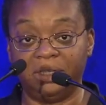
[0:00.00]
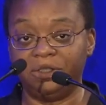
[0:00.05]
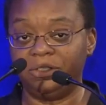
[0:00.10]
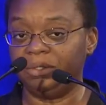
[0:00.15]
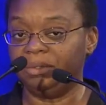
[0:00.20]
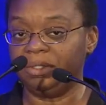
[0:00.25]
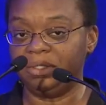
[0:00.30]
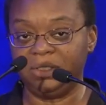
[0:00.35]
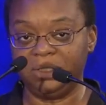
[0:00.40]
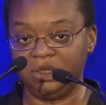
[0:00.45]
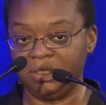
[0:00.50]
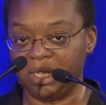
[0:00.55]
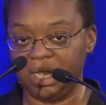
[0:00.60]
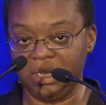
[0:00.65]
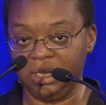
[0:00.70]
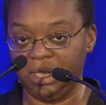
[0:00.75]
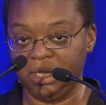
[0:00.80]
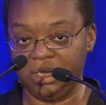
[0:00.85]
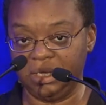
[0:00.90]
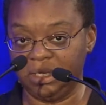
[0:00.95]
So this is not
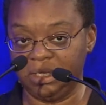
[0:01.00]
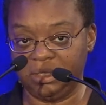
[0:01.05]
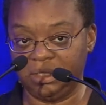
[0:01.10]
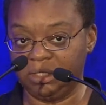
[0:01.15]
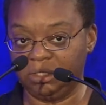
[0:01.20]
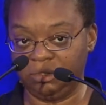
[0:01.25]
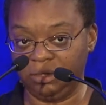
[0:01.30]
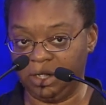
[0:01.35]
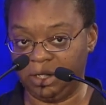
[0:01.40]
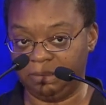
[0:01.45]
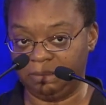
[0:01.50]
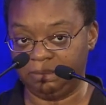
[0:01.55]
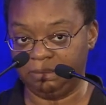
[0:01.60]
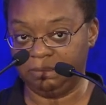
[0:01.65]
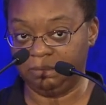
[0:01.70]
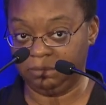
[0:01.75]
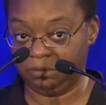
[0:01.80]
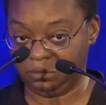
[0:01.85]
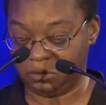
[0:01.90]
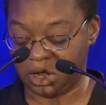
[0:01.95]
like an easy trip,
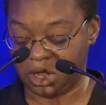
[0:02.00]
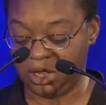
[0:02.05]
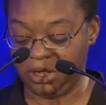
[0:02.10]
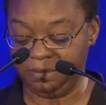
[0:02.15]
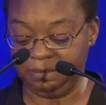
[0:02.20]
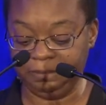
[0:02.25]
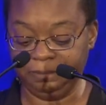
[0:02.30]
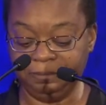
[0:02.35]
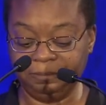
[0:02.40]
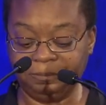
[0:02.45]
right?